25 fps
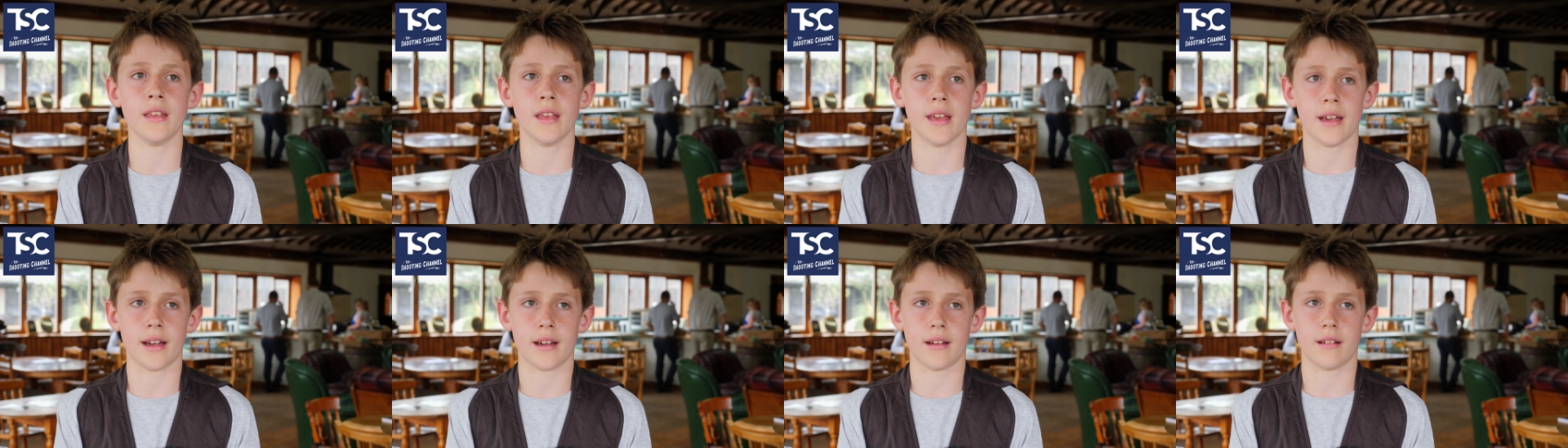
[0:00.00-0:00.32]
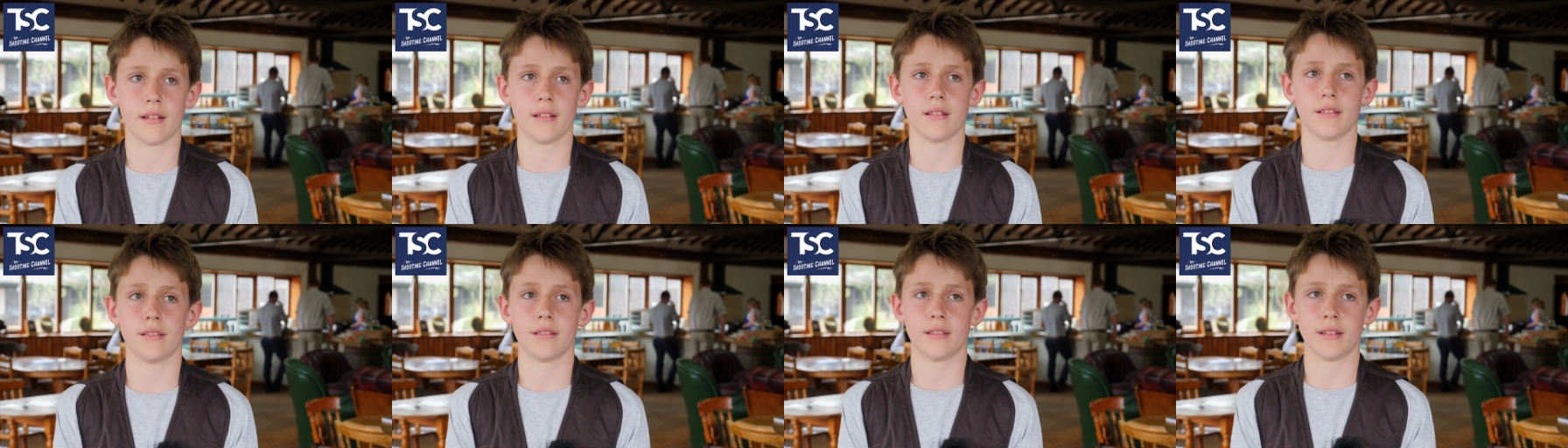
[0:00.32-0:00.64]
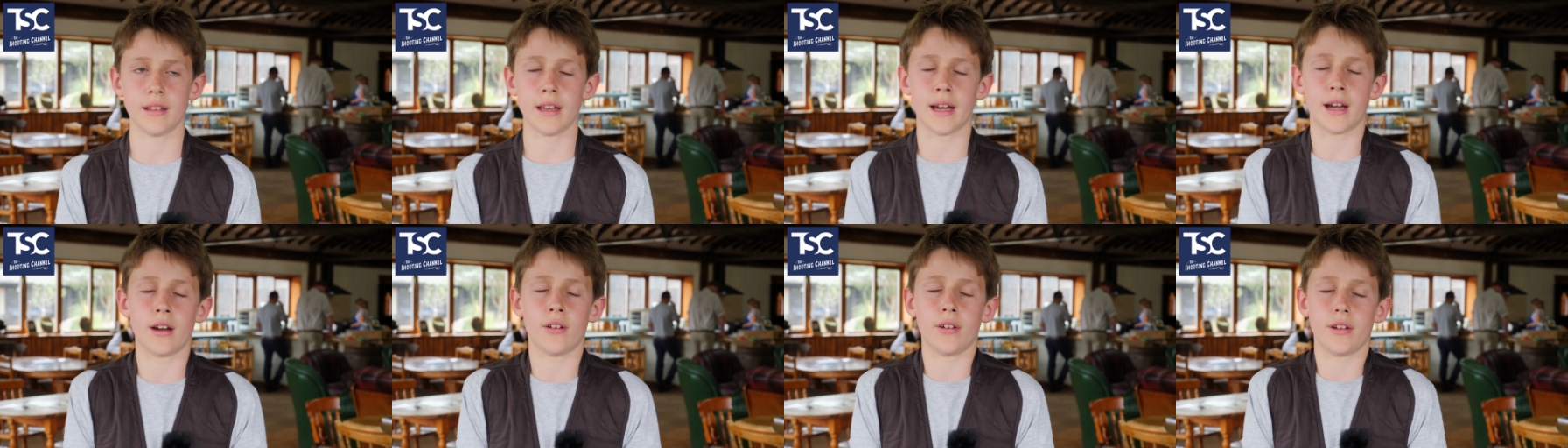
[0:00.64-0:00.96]
Yeah,
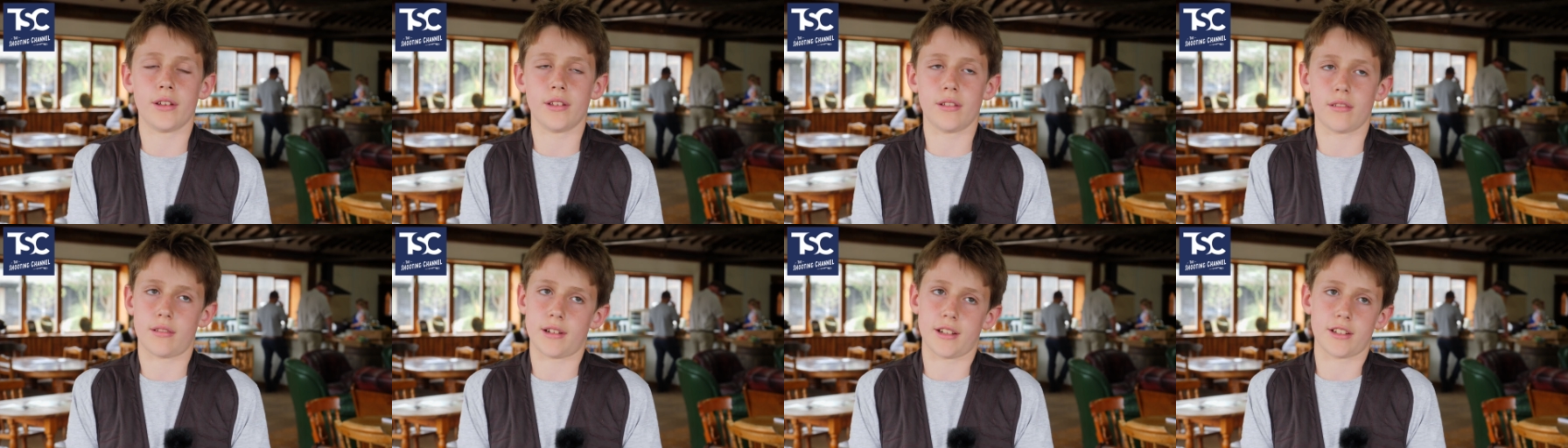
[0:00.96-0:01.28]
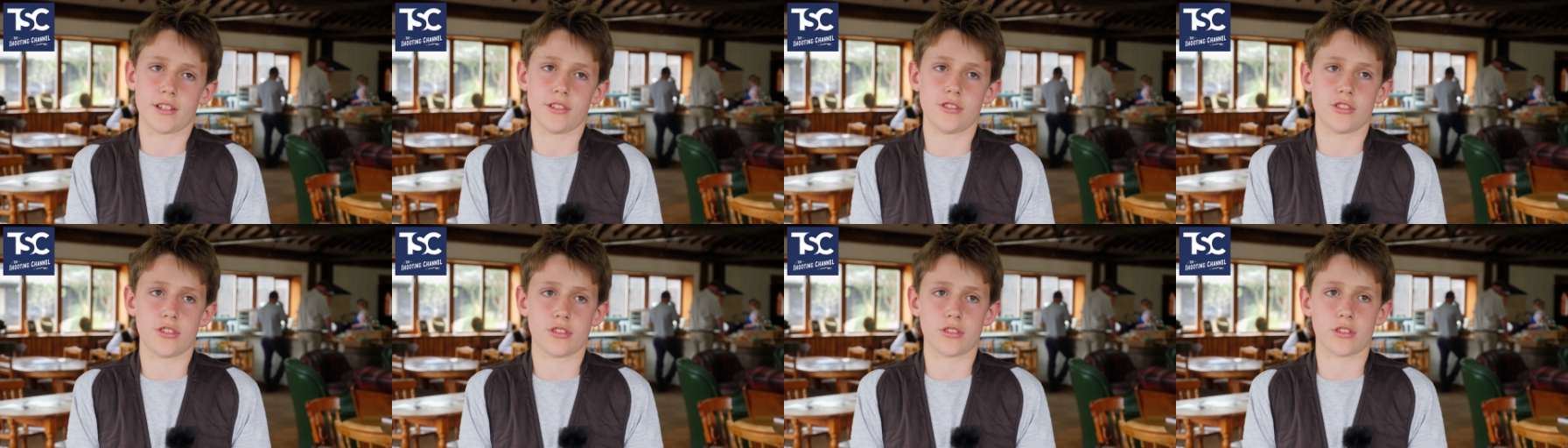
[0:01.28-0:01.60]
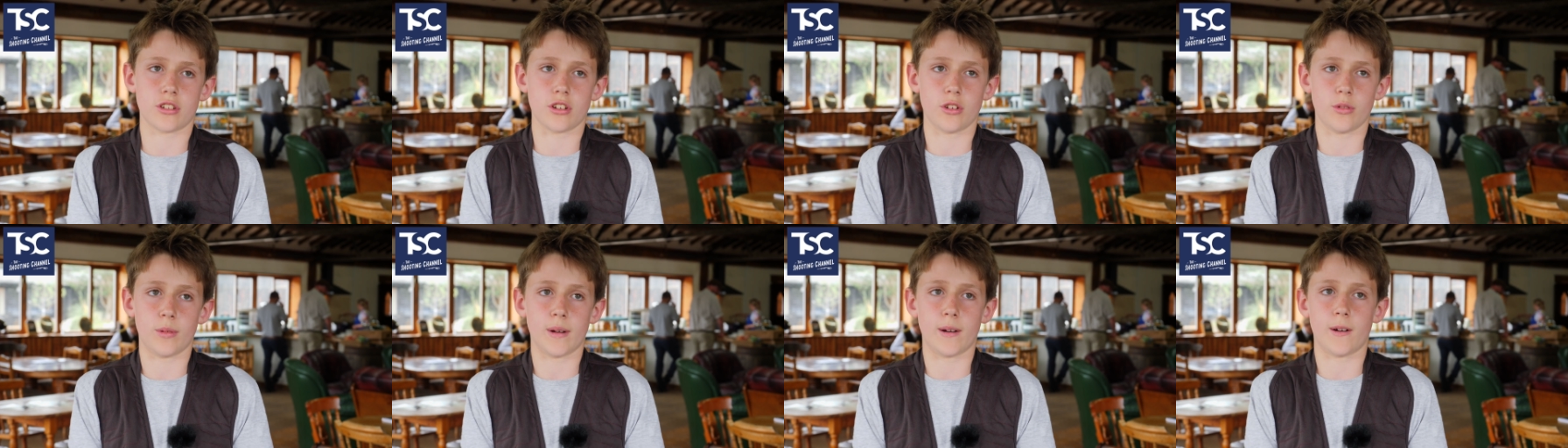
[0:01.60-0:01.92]
now I can just
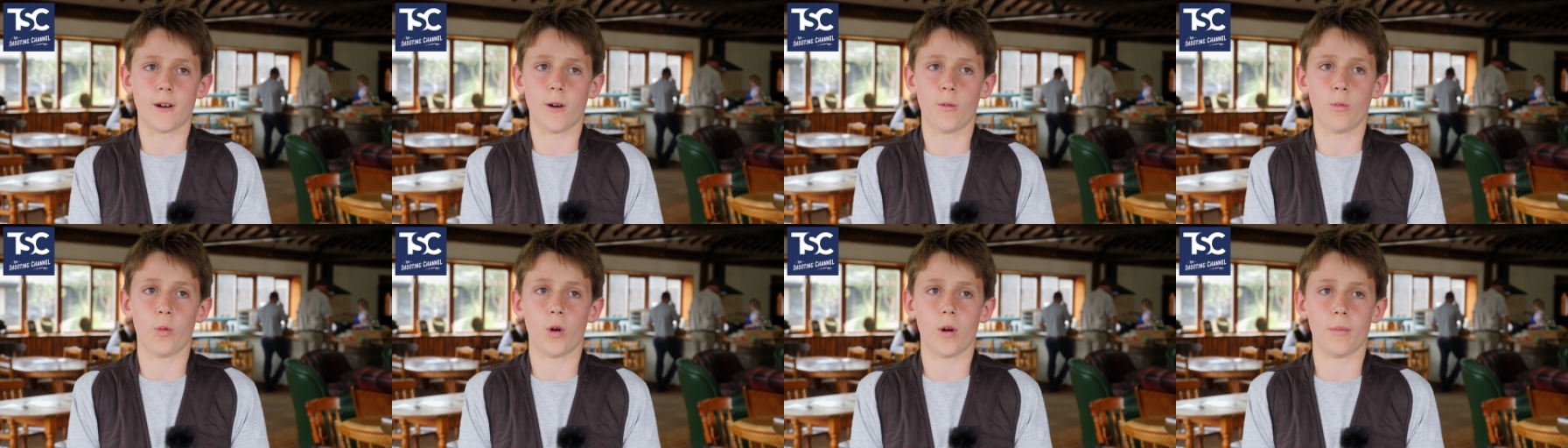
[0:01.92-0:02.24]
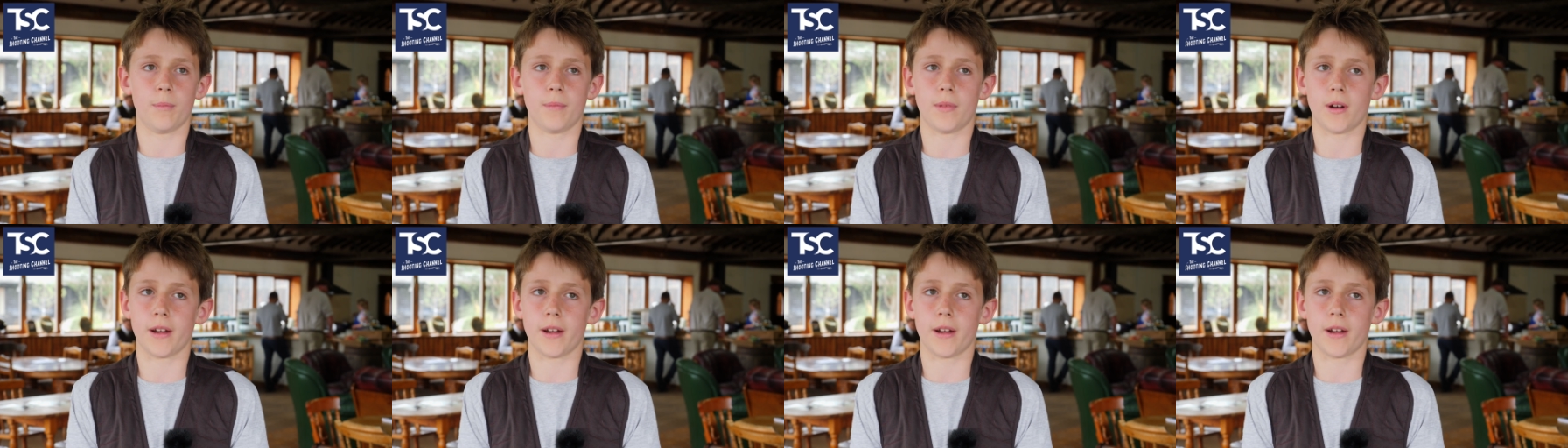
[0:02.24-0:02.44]
go where I want.